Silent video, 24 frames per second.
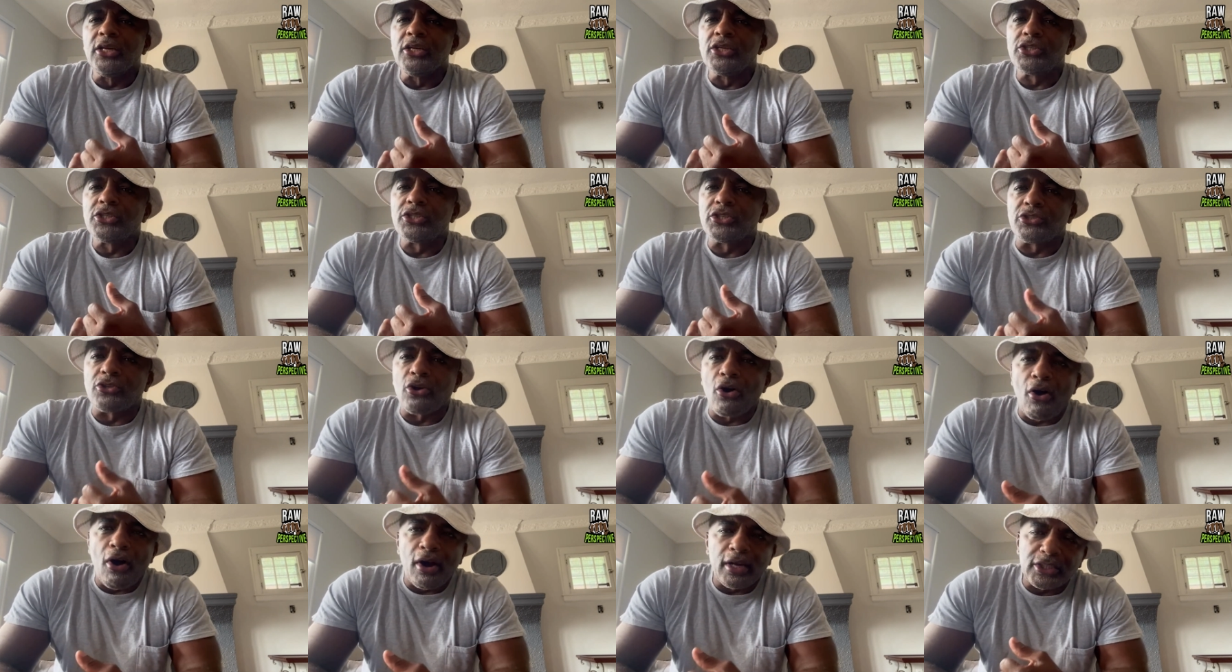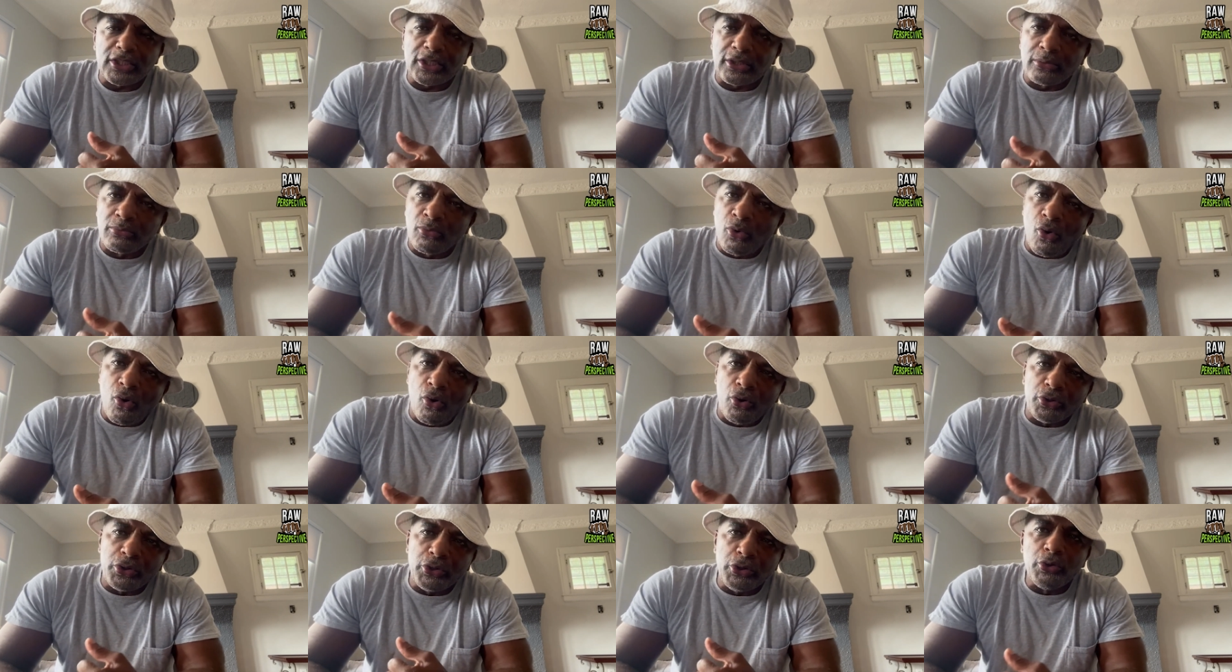Start
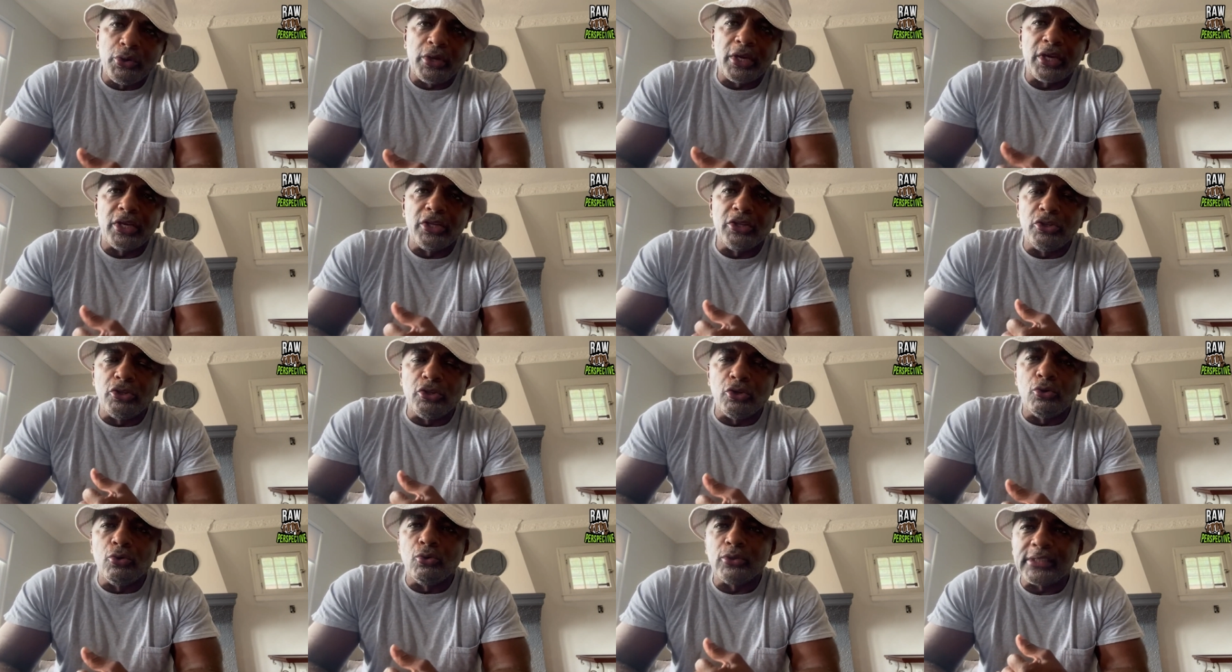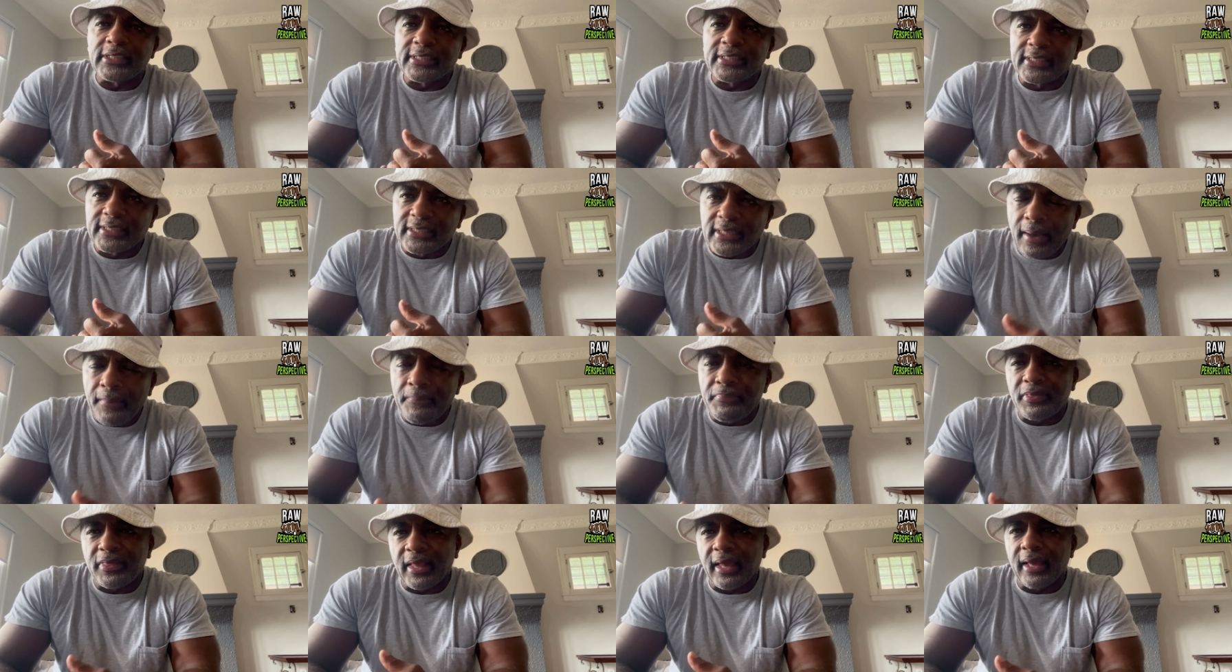small. You can do
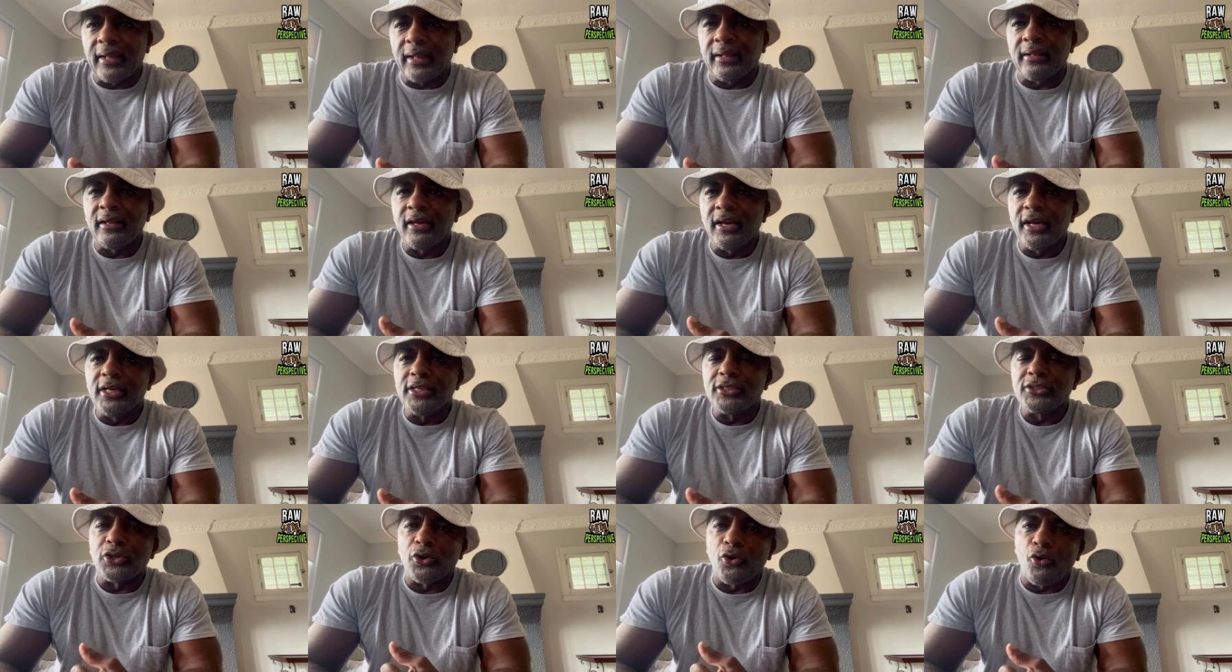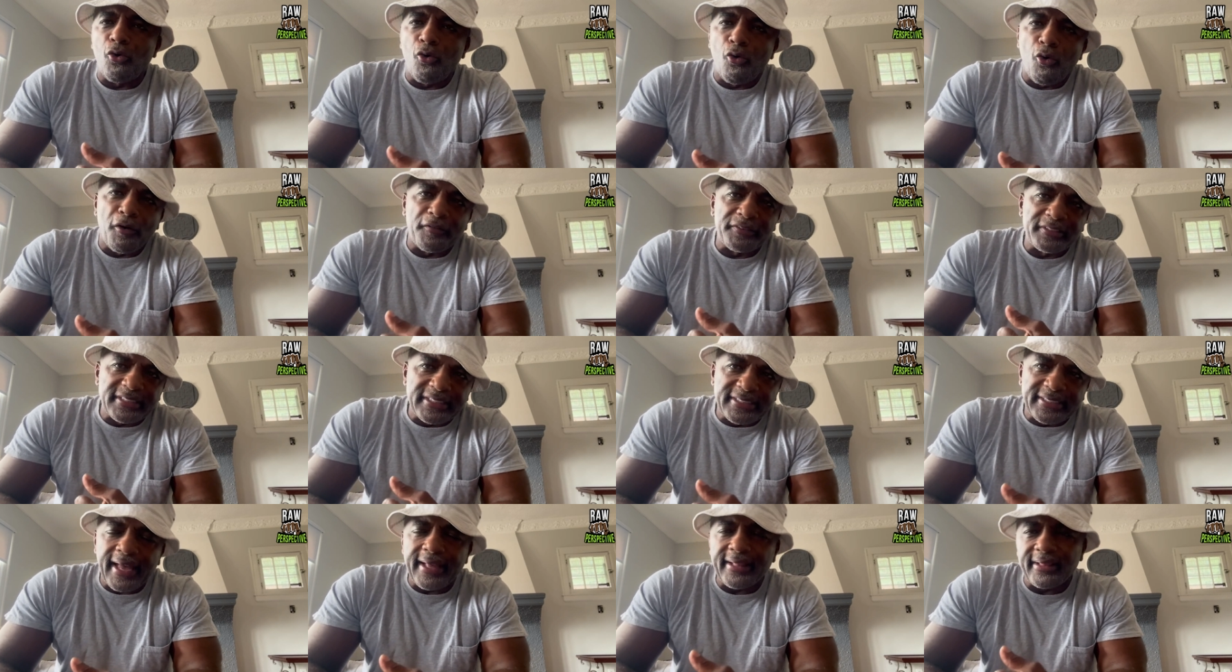something to
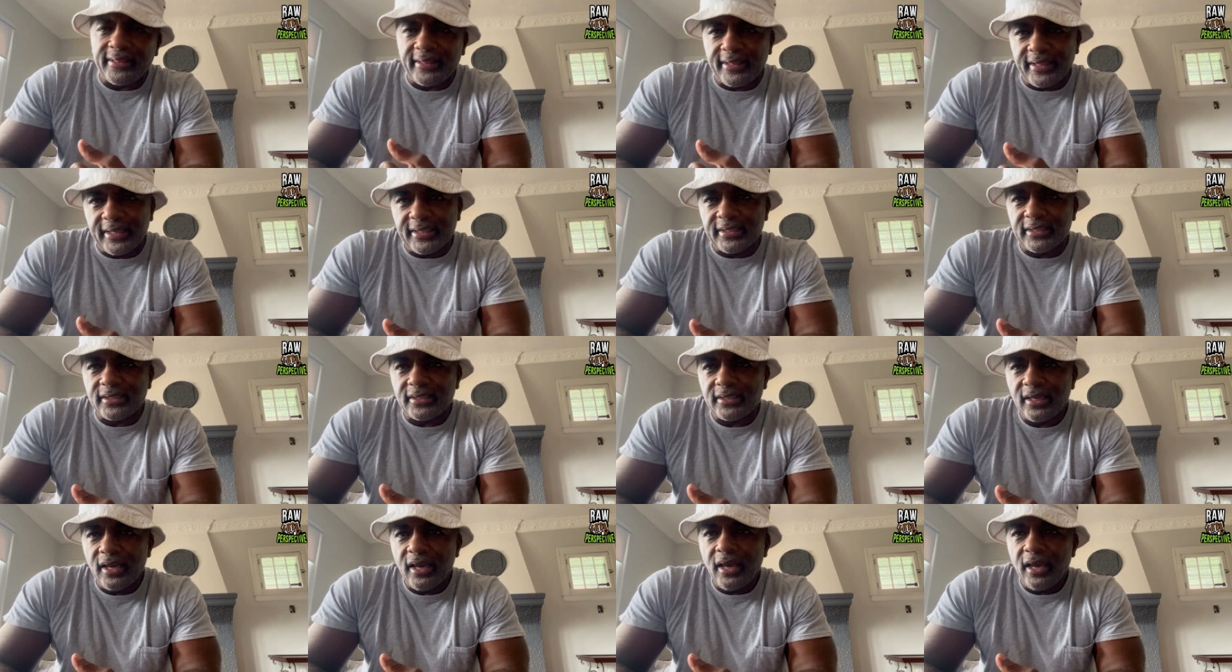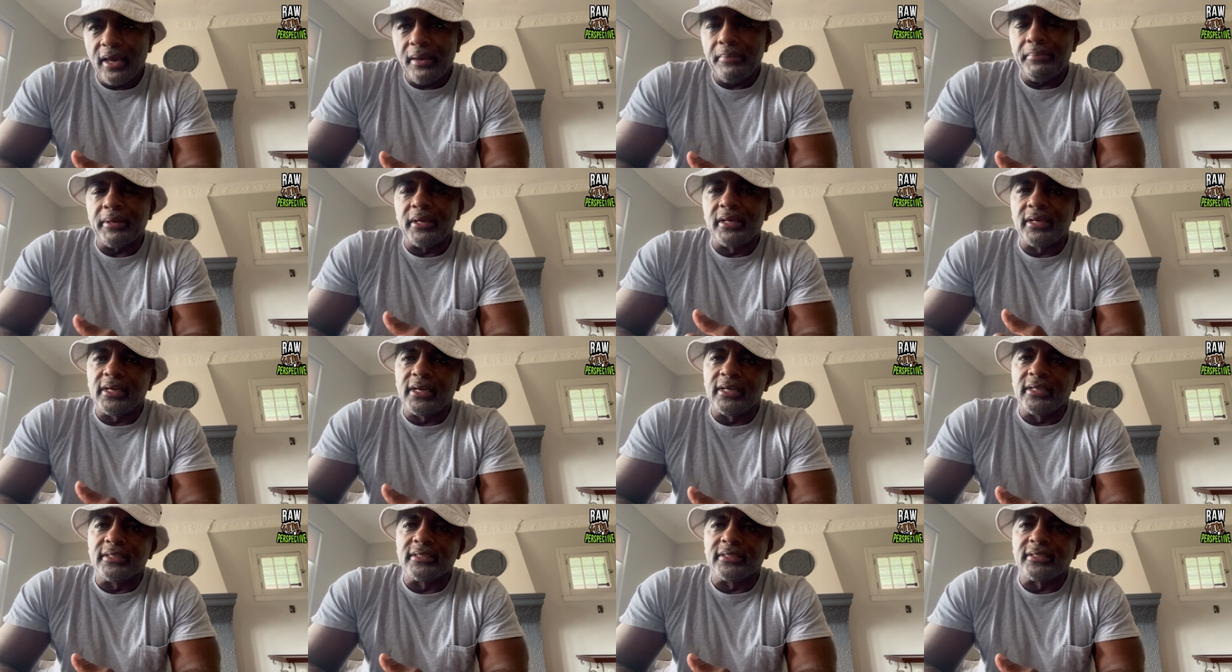offset this
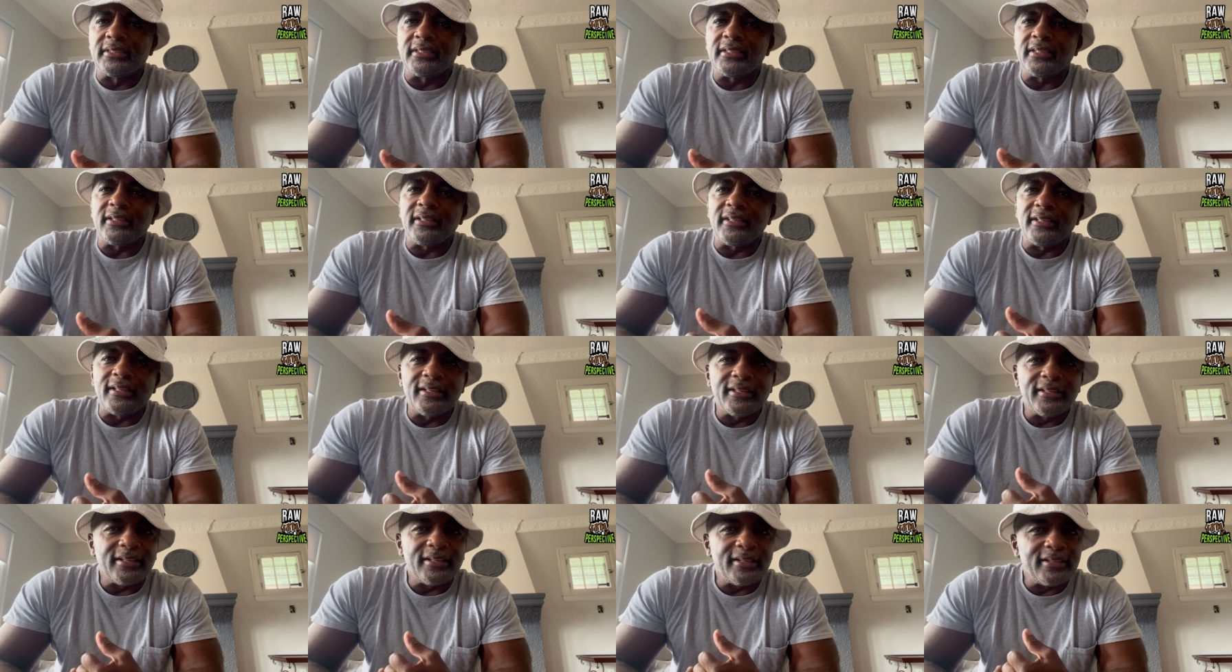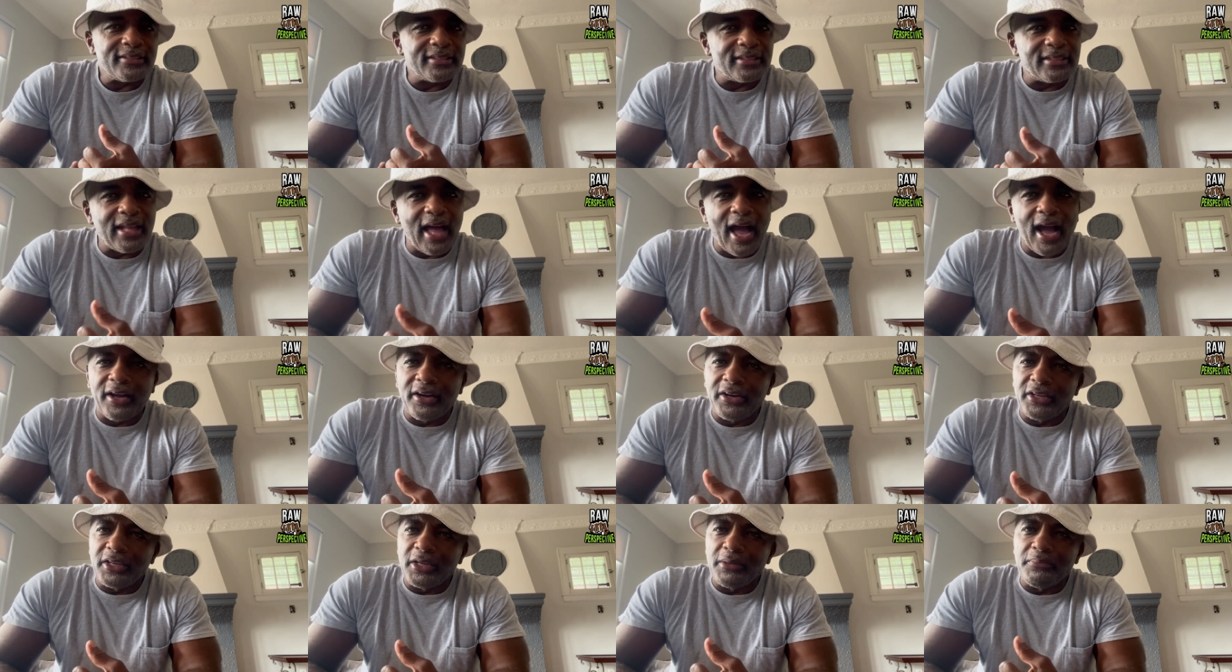because it's
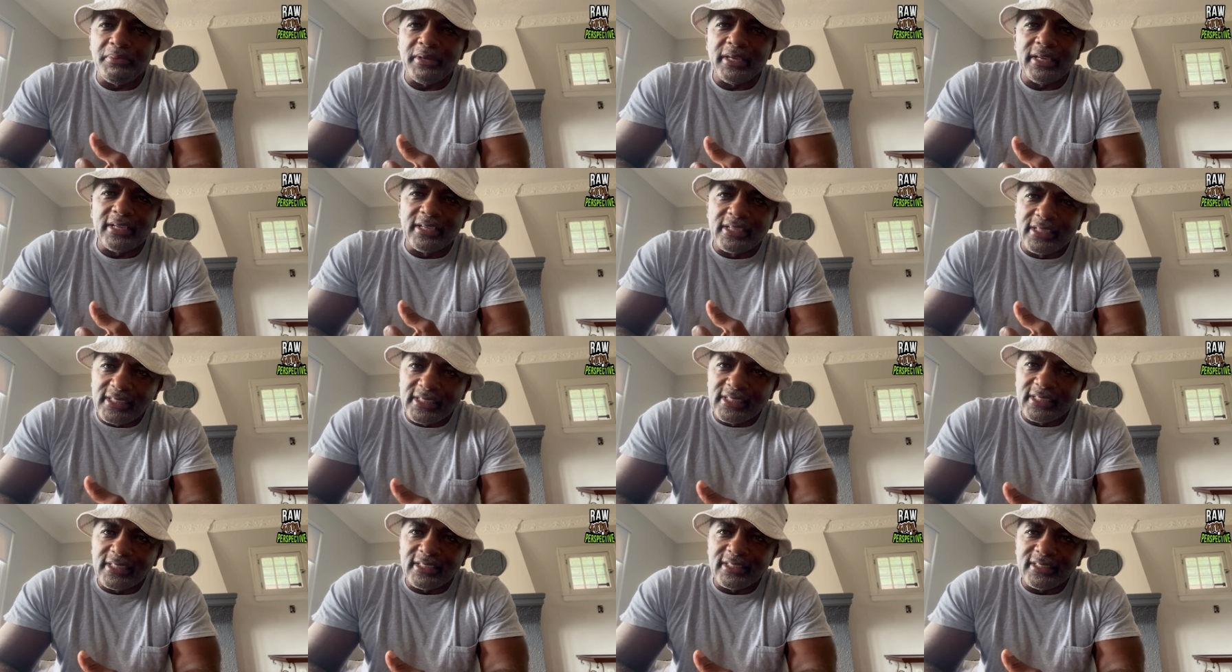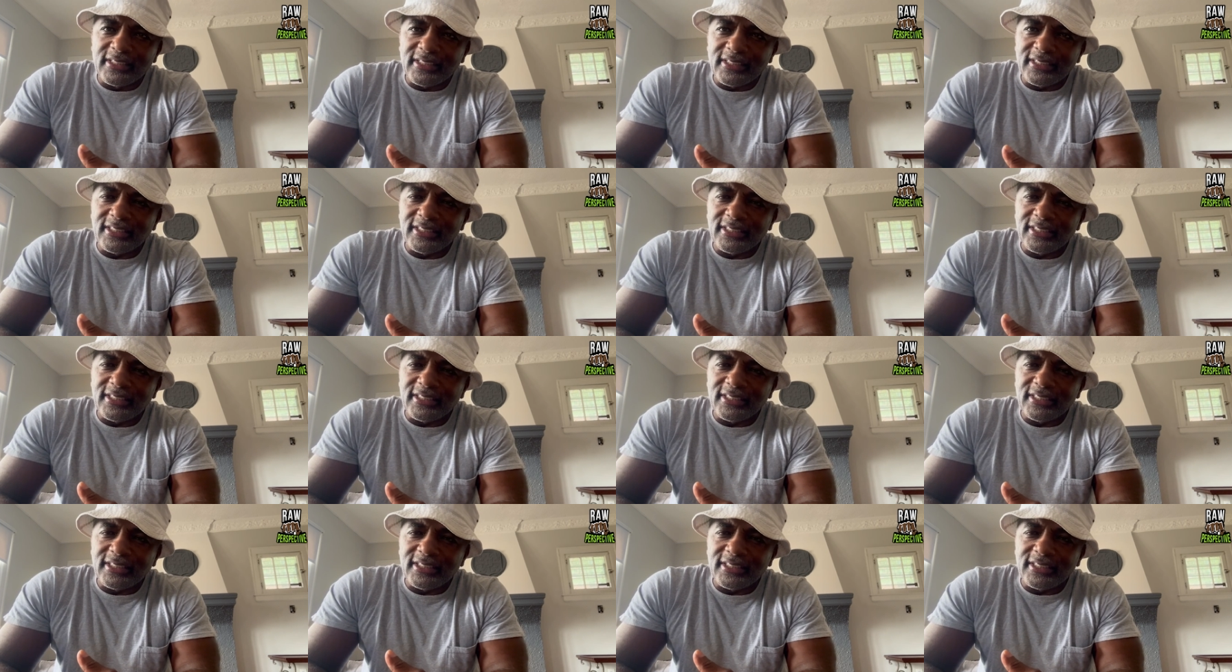not going to be good.